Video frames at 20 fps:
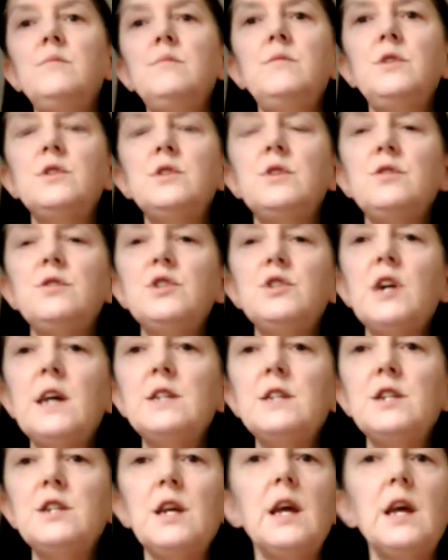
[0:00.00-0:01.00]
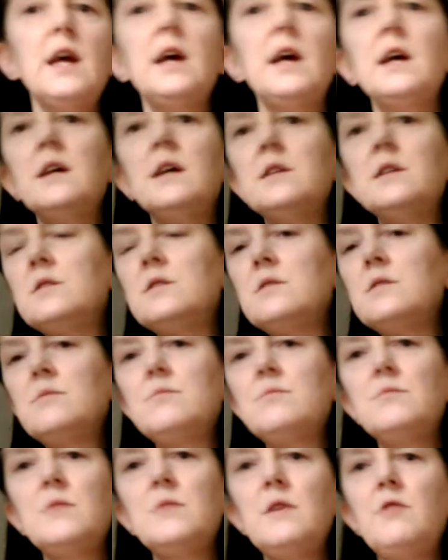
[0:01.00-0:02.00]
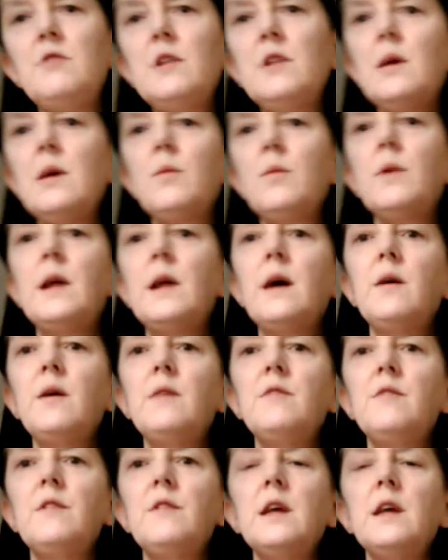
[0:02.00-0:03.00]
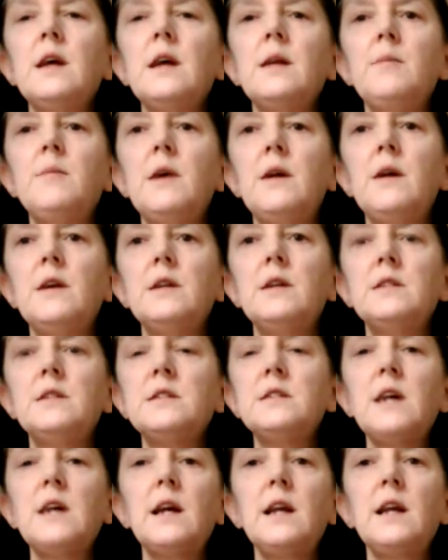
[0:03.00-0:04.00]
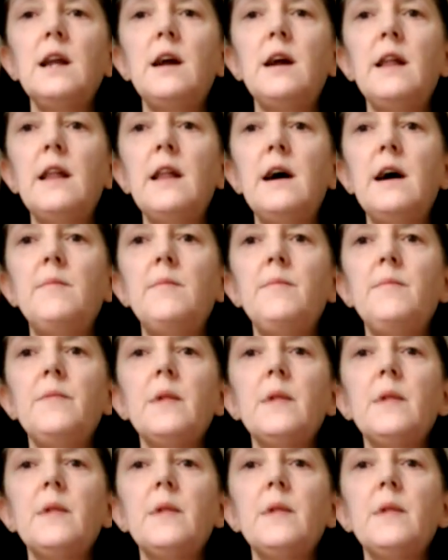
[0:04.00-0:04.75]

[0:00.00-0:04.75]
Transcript: you're soon changing gears, everything, without even thinking about it. It's exactly like that.